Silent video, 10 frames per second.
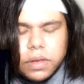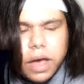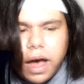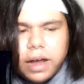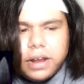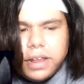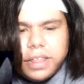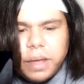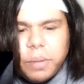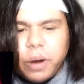Yeah, I didn't
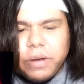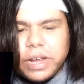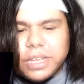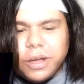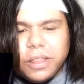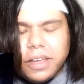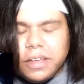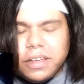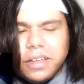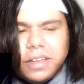like that part when I saw
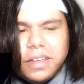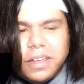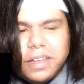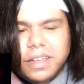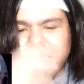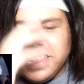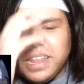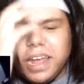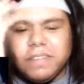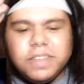the
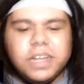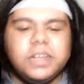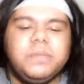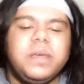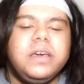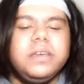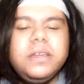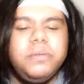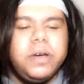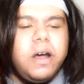live stage. I'm like,
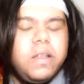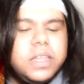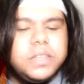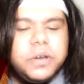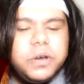you know what, all these